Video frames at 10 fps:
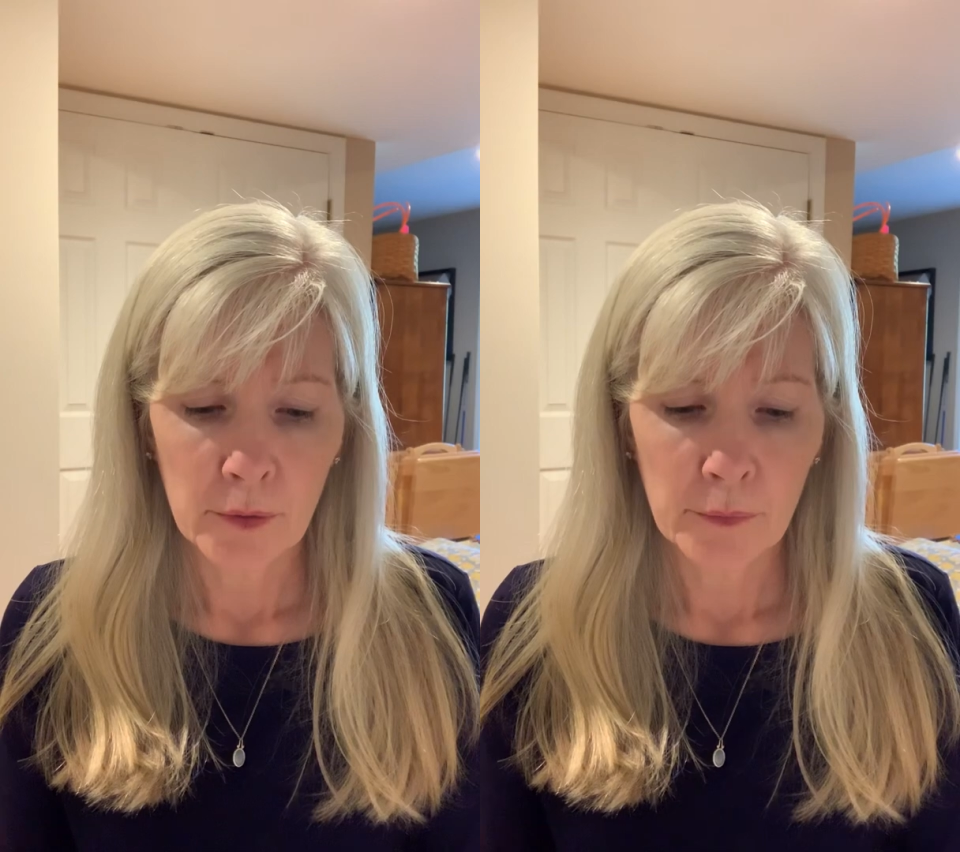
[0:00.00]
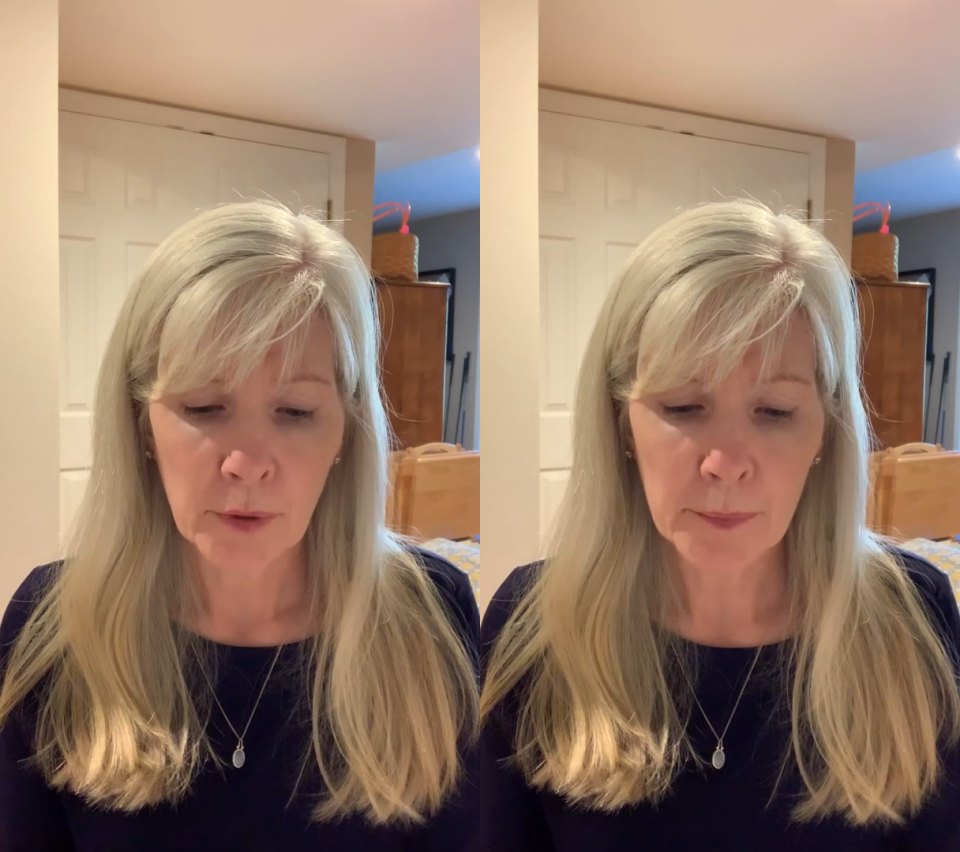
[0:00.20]

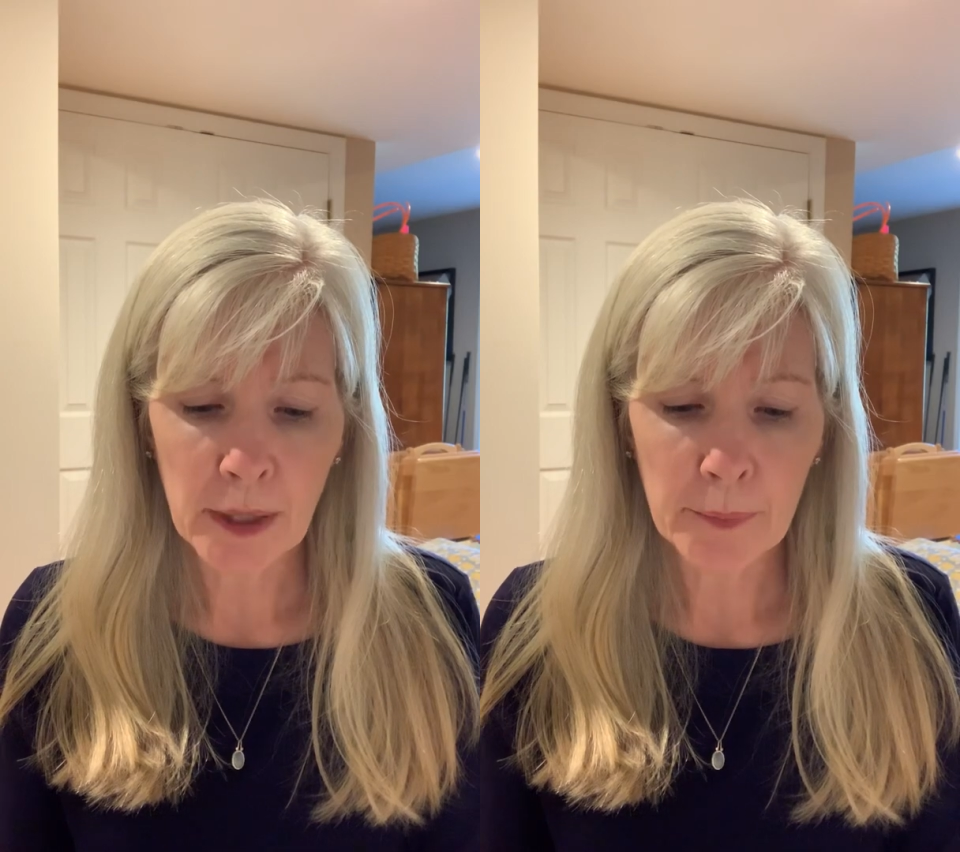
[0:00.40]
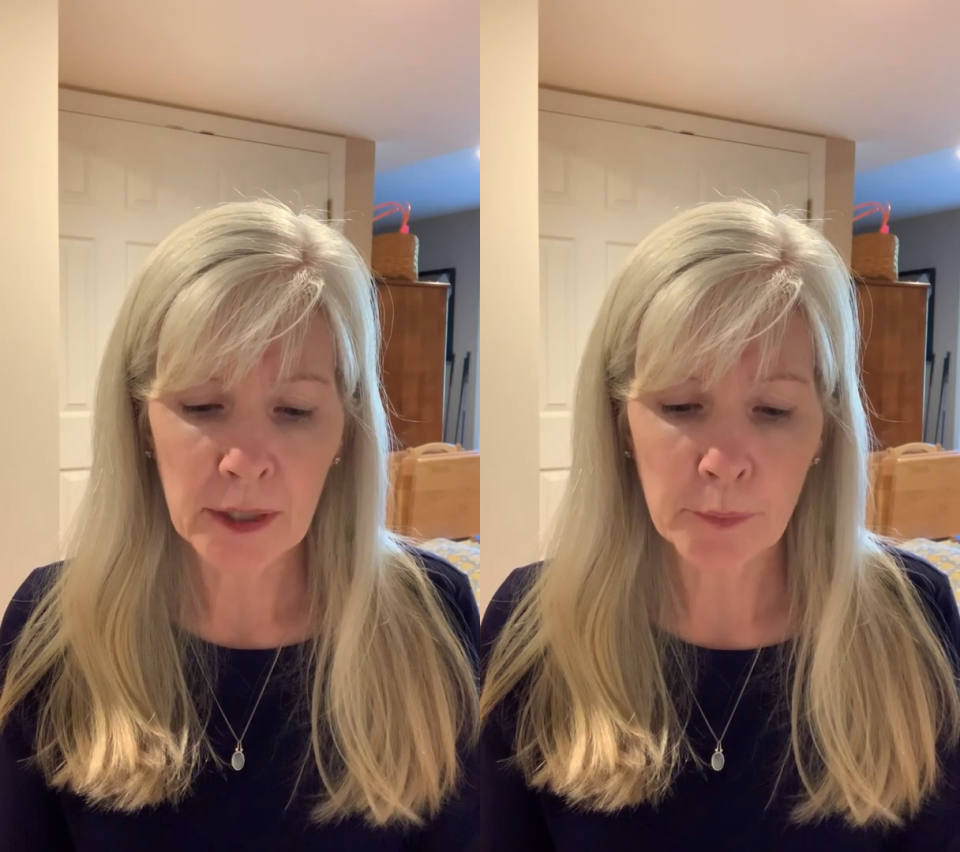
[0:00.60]
But my
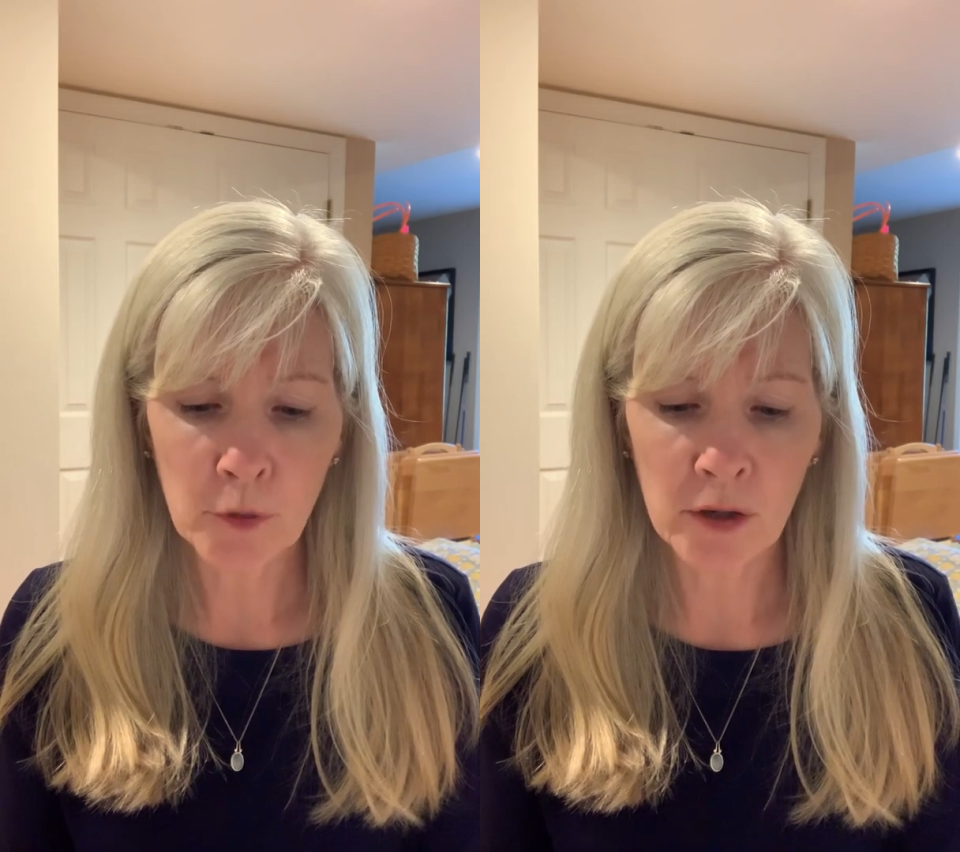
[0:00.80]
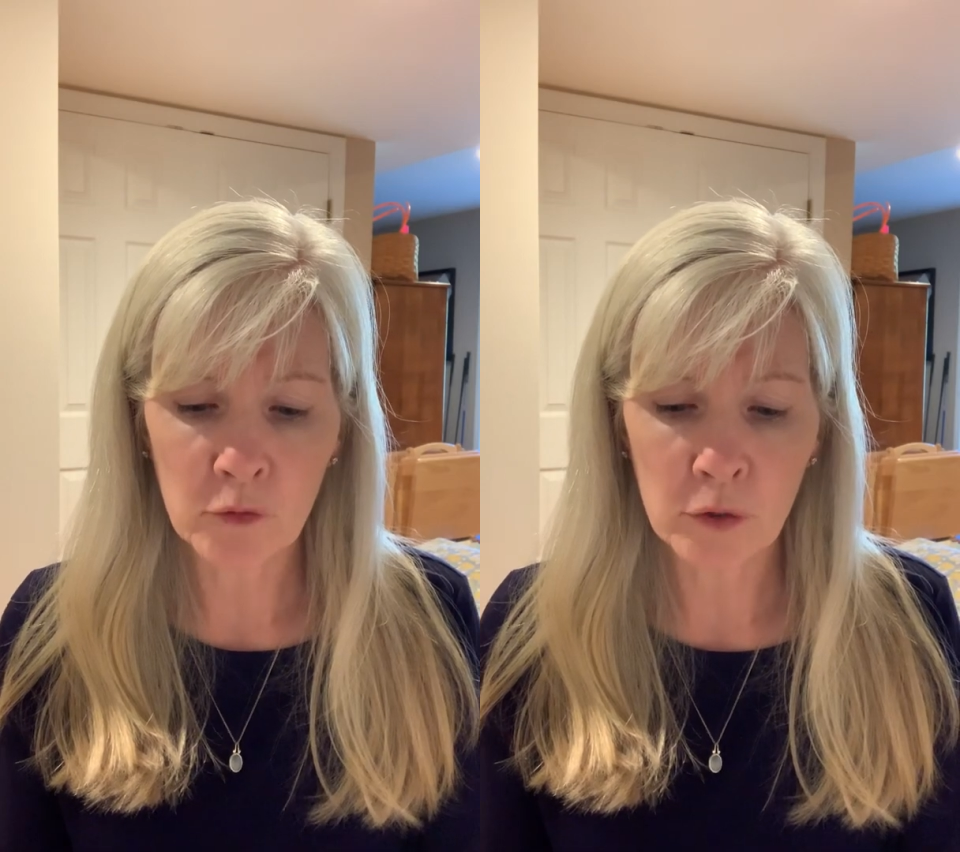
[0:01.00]
people
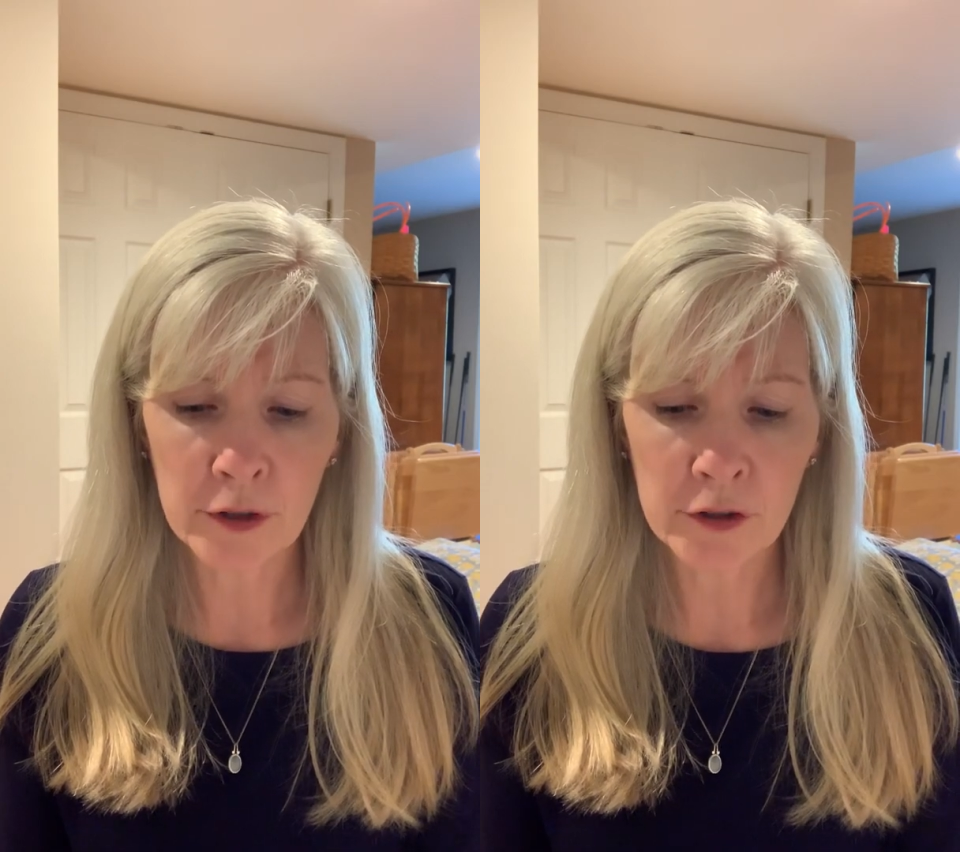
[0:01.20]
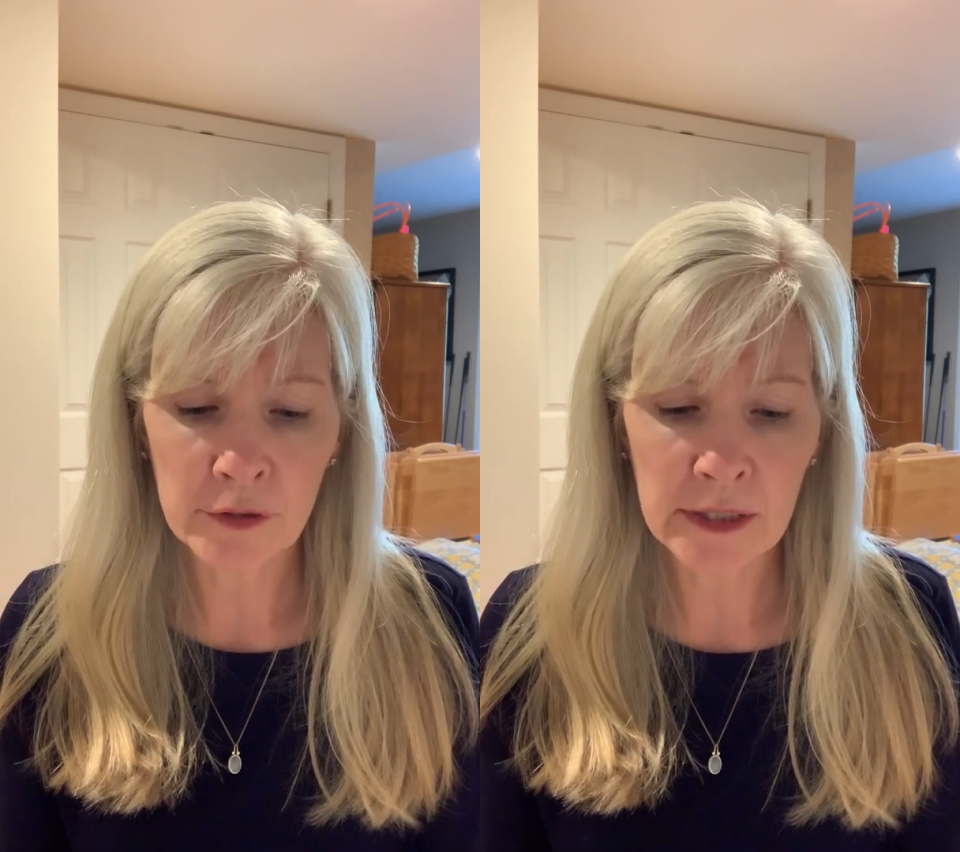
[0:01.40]
have
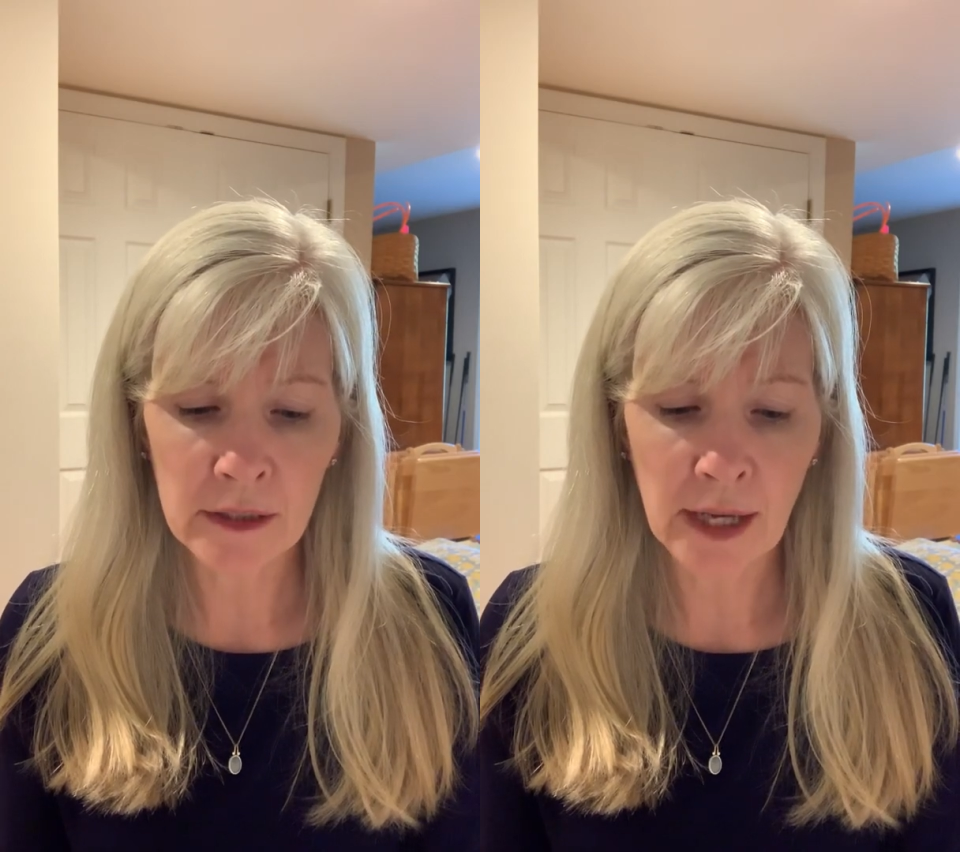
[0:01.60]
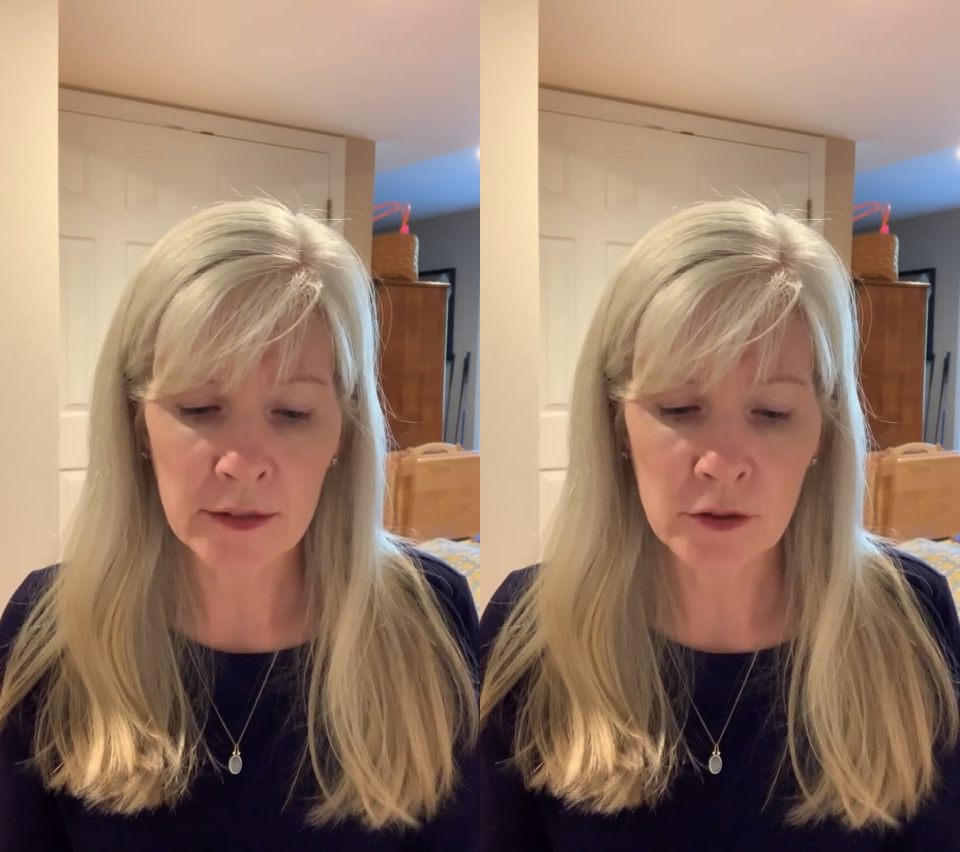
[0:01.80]
worn green
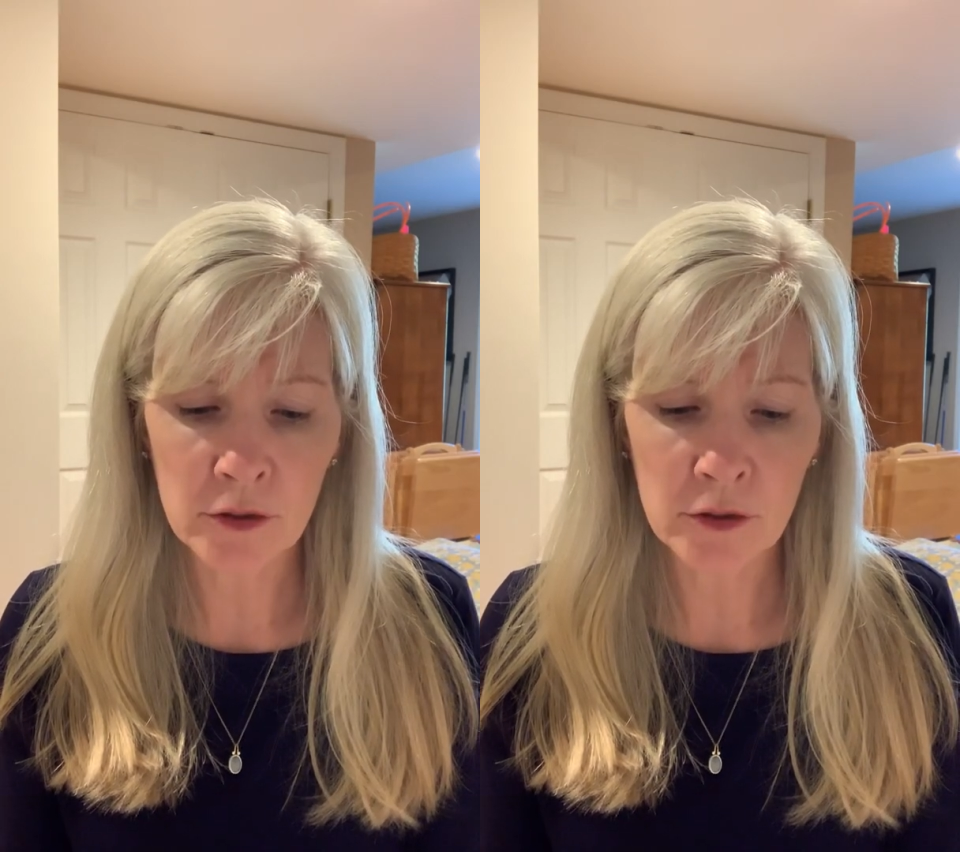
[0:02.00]
glasses